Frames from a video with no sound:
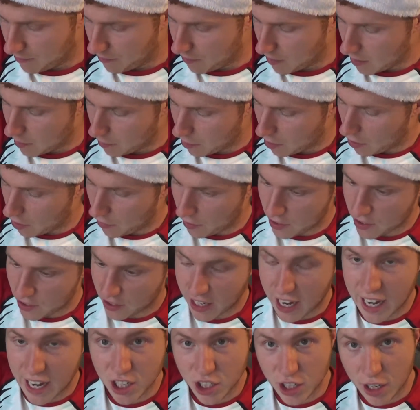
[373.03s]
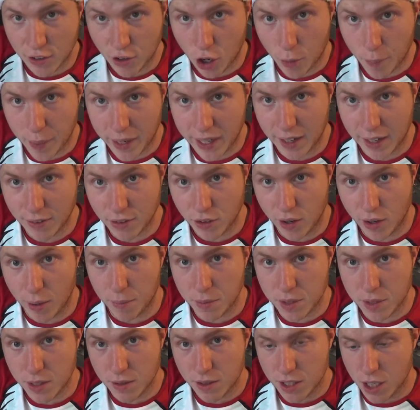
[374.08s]
But on this occasion I've got big enough
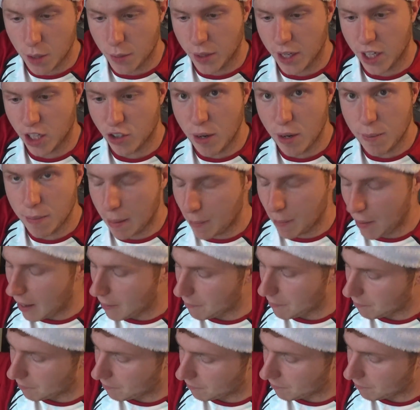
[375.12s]
crimps. So we're going to crimp them up,